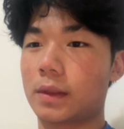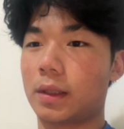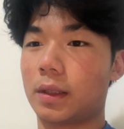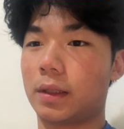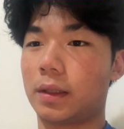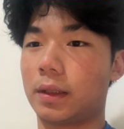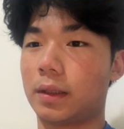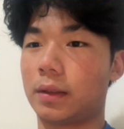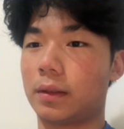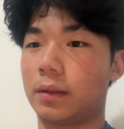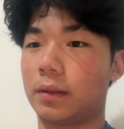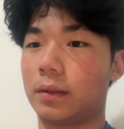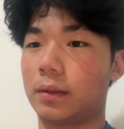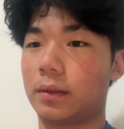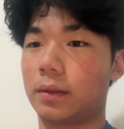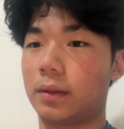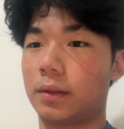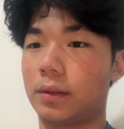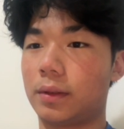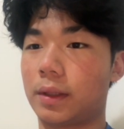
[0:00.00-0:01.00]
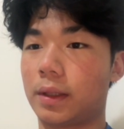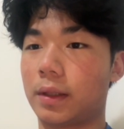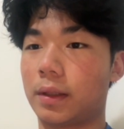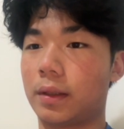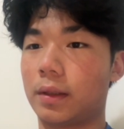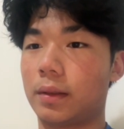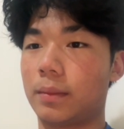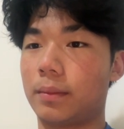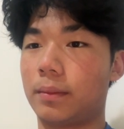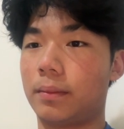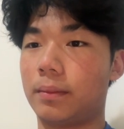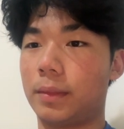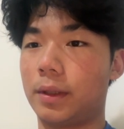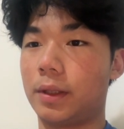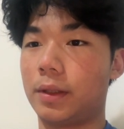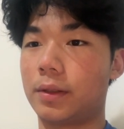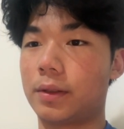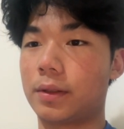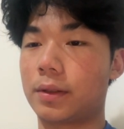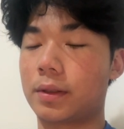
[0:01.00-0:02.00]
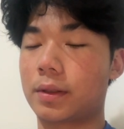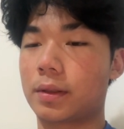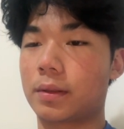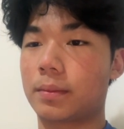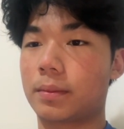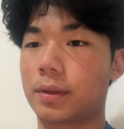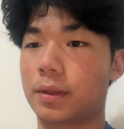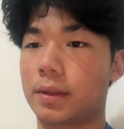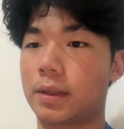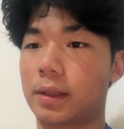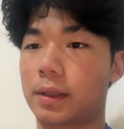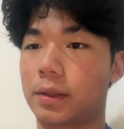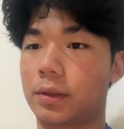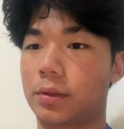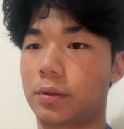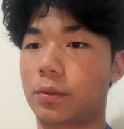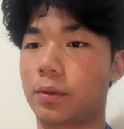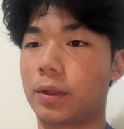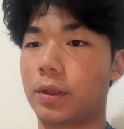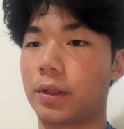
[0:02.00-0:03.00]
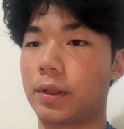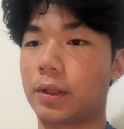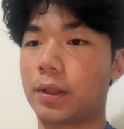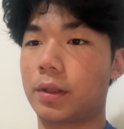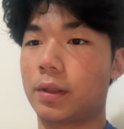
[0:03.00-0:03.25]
and then you get meters per second squared.